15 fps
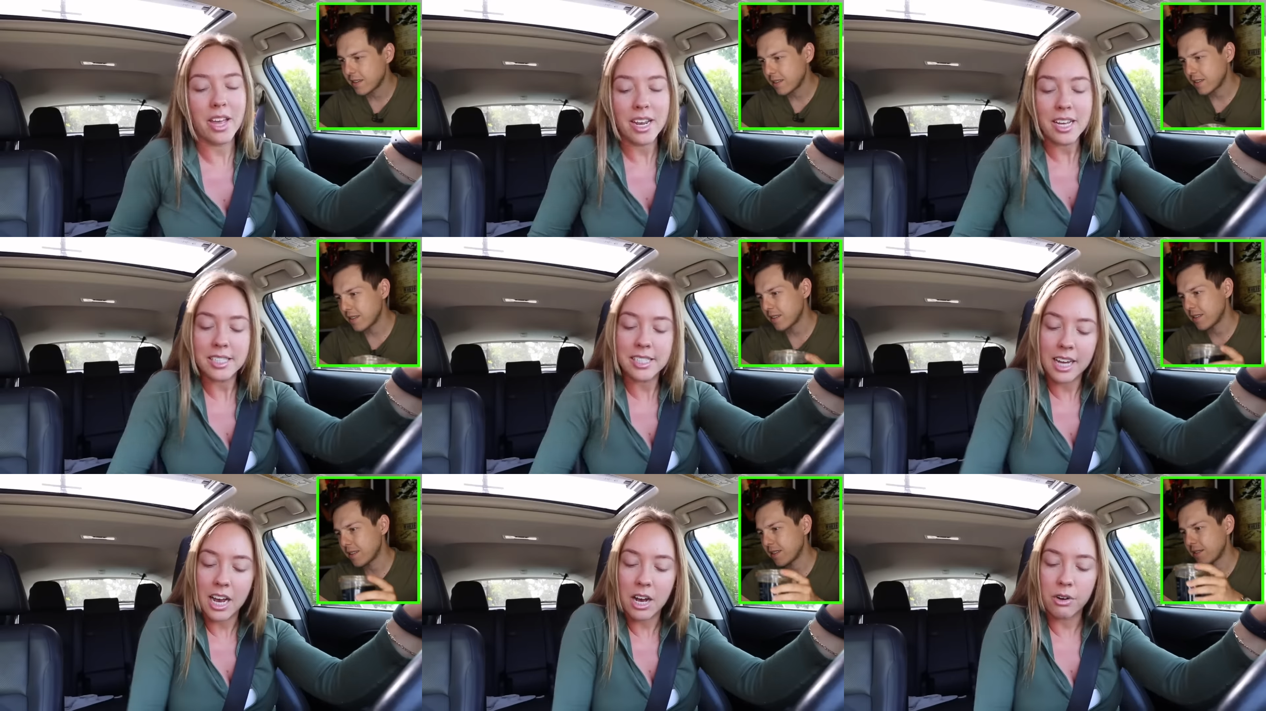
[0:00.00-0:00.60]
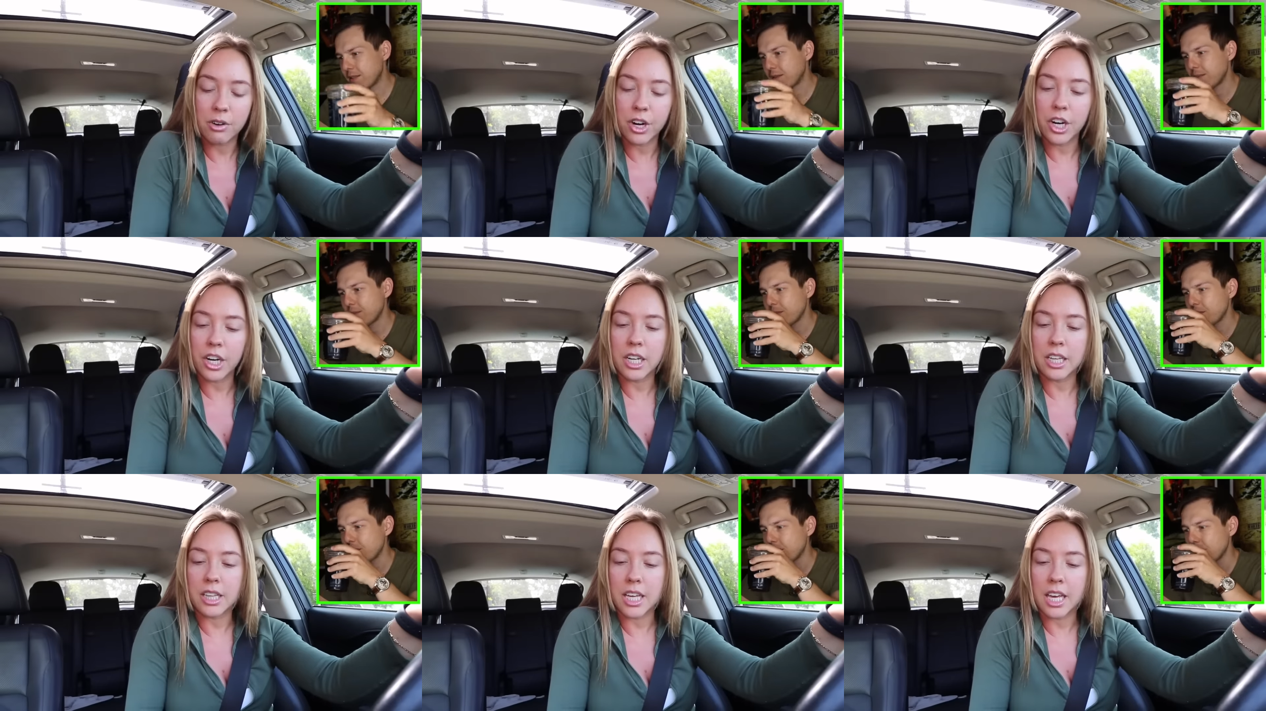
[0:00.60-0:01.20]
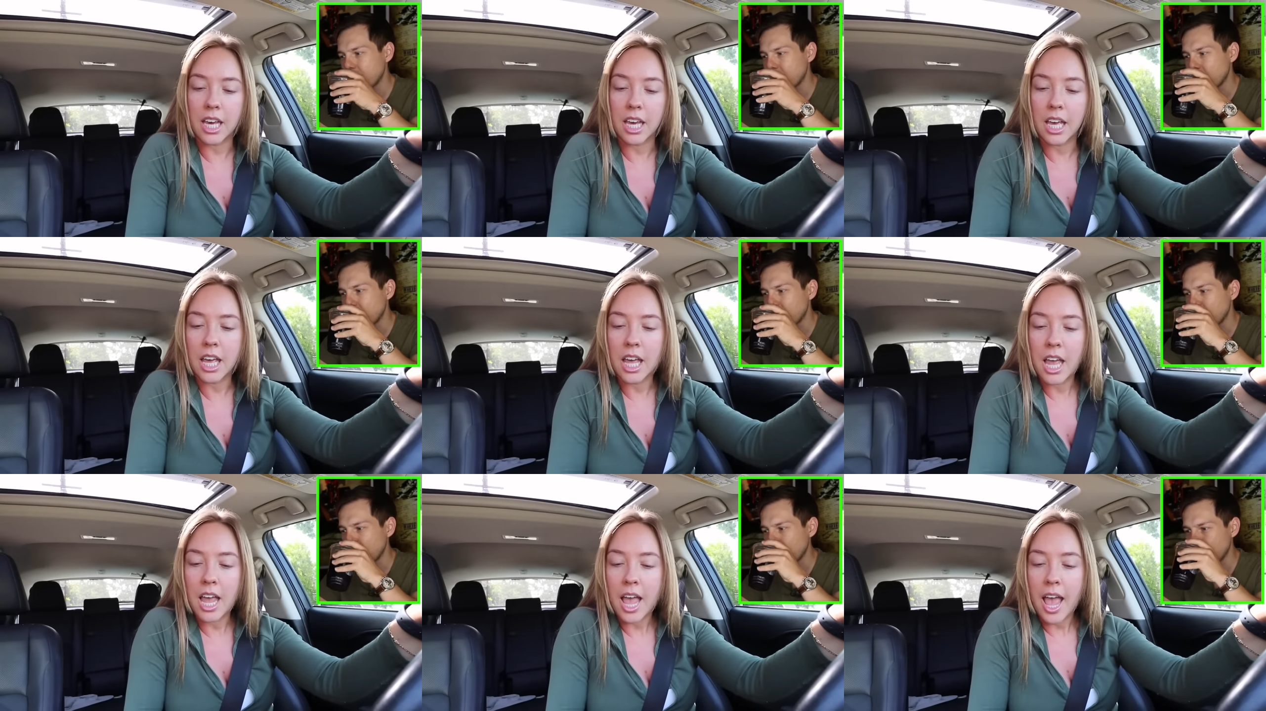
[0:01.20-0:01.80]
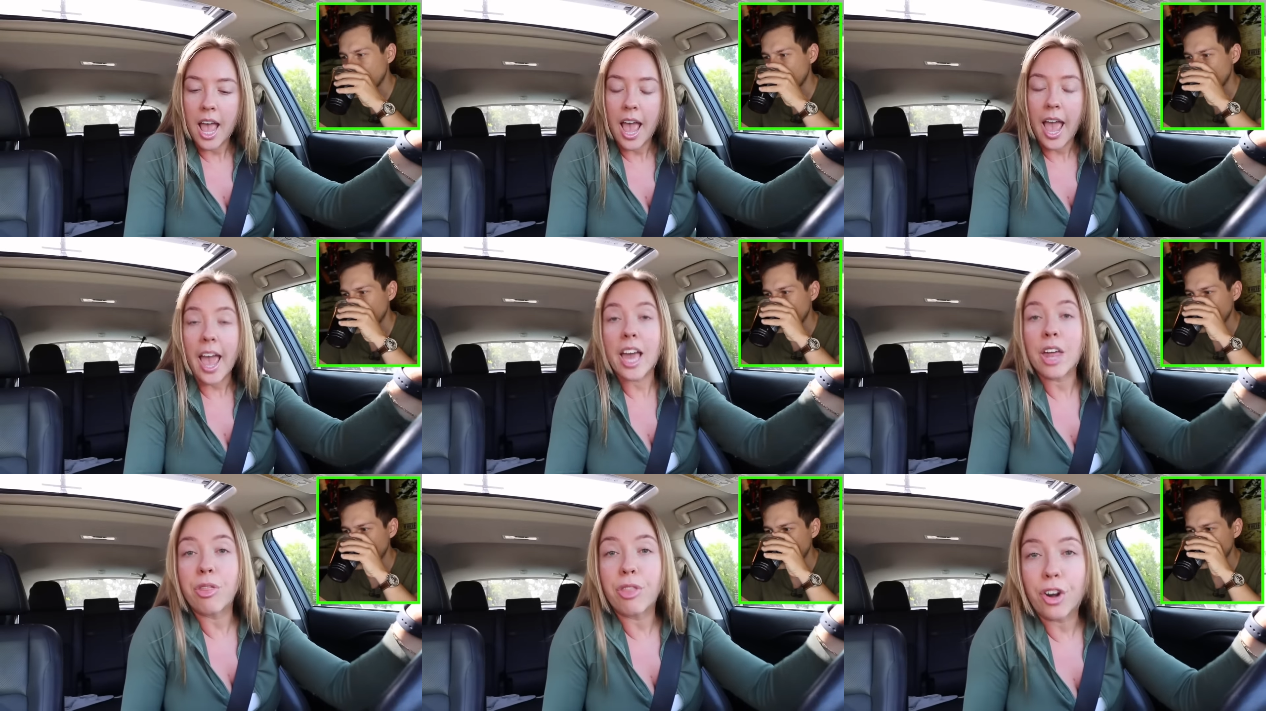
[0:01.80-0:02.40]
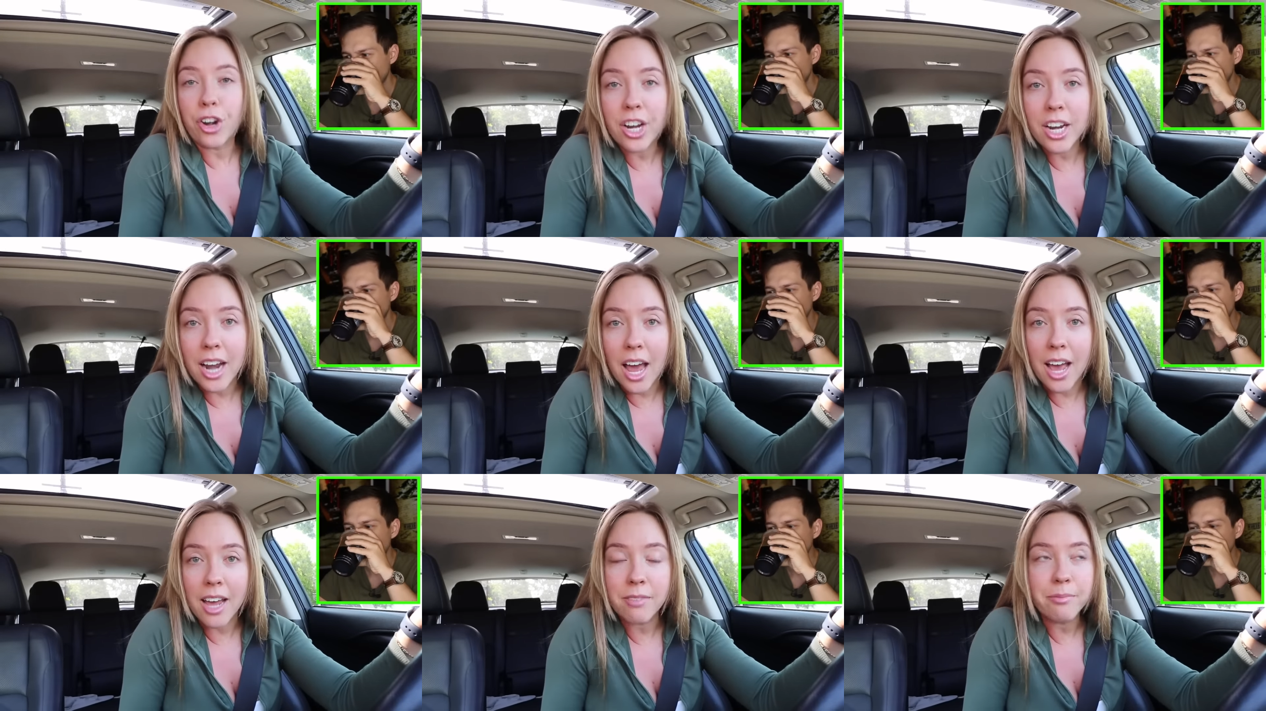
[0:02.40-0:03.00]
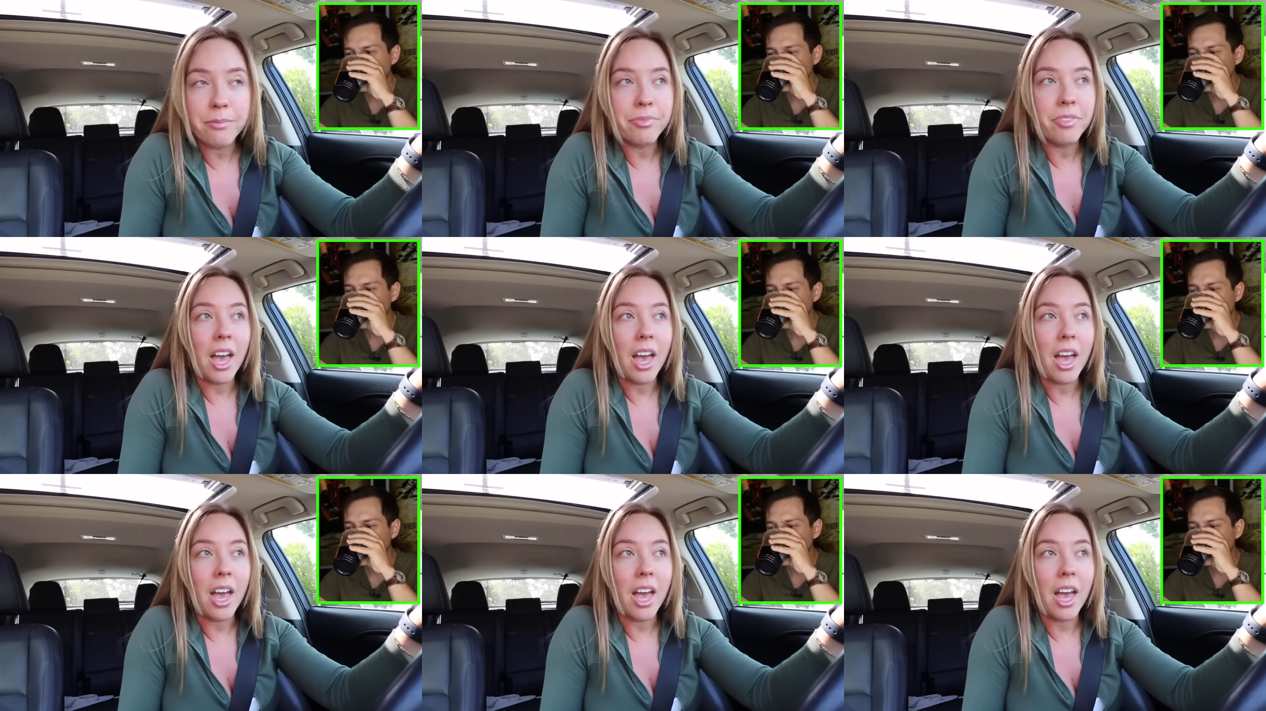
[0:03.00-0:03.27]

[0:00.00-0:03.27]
Speaker 1: It is now currently eight thirty-nine.